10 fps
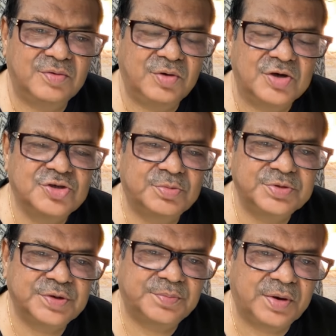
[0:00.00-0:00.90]
not so
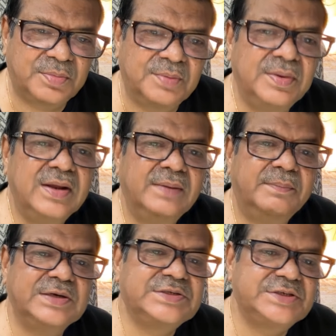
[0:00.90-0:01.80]
much a problem,
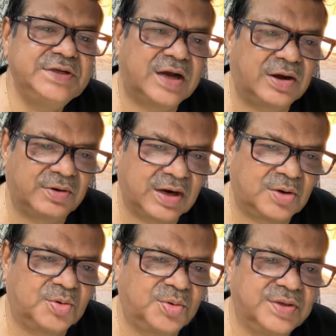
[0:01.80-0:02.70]
but see how
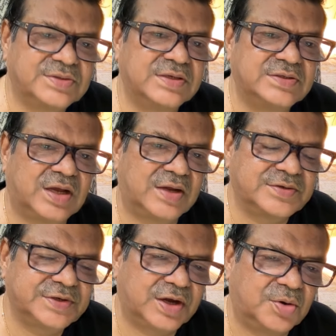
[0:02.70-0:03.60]
Rahu is and
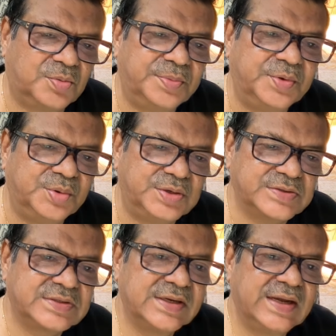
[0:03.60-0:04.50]
see how Moon
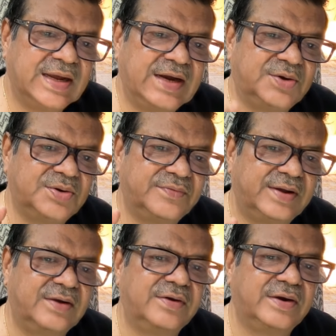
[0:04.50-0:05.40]
is. And to
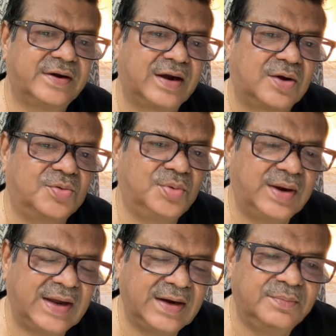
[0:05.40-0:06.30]
evaluate Rahu
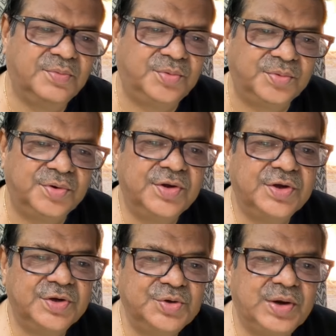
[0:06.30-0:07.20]
and Moon,
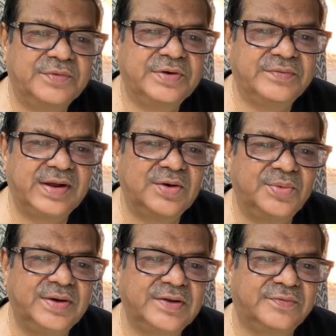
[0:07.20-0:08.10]
you have to
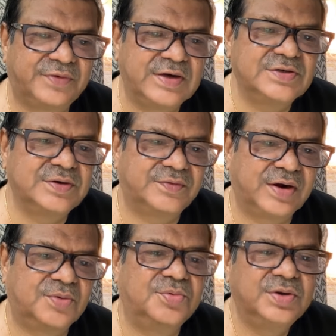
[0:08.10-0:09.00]
evaluate the friends of
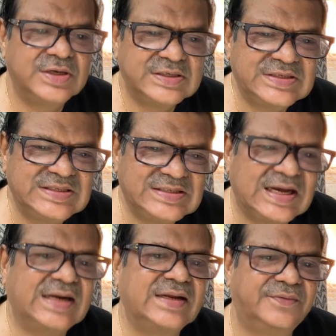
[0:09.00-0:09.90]
Rahu. See
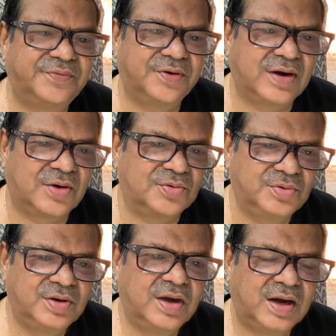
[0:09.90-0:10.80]
Saturn for Rahu,
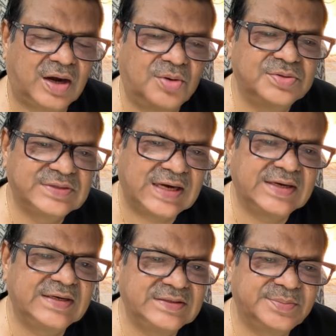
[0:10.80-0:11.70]
how
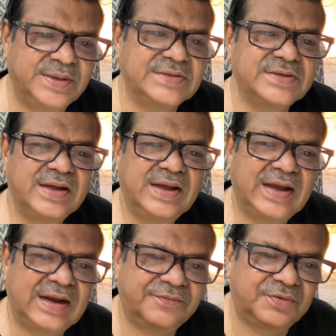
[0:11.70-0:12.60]
Saturn is placed.
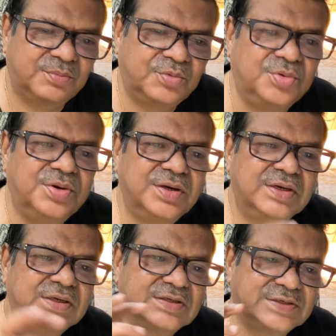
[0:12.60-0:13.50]
And for Moon,
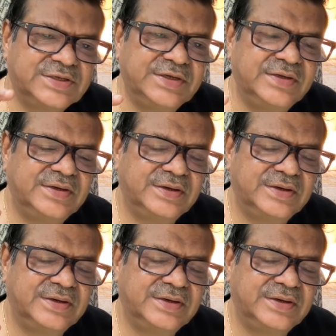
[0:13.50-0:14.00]
see